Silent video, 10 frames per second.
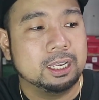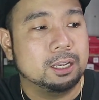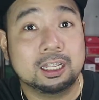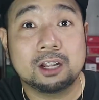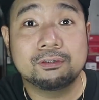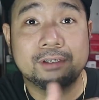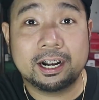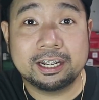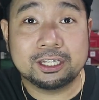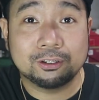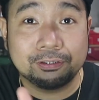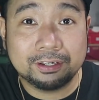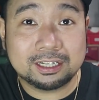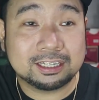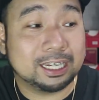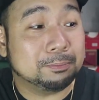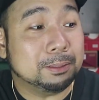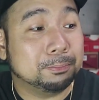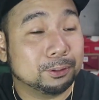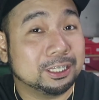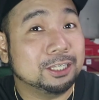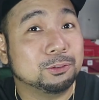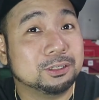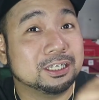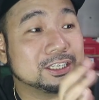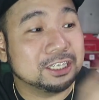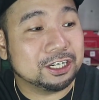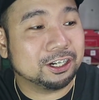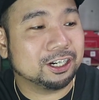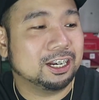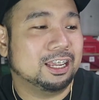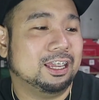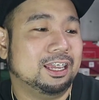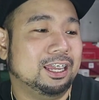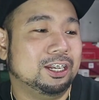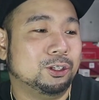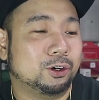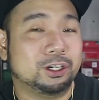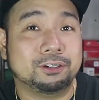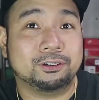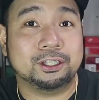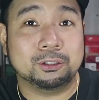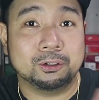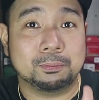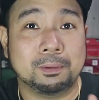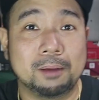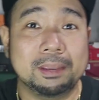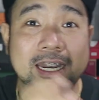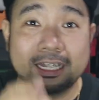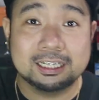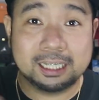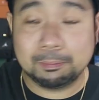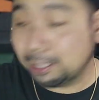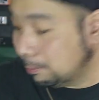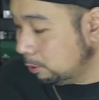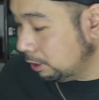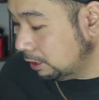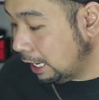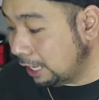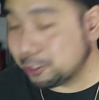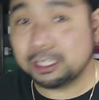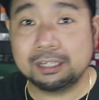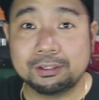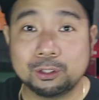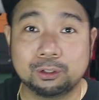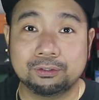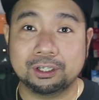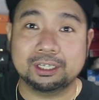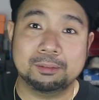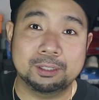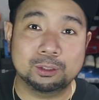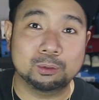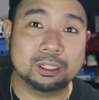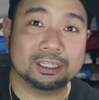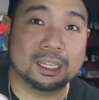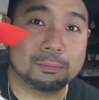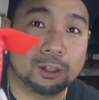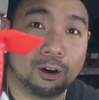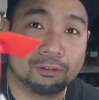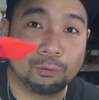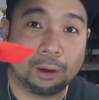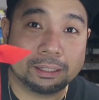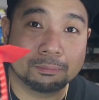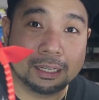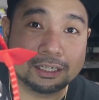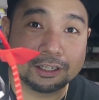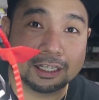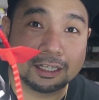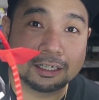A lot of variants of fits can be put into this sneaker, and in order for it to look pop, and at the same time you can actually even convert them into a semi off-white blazer.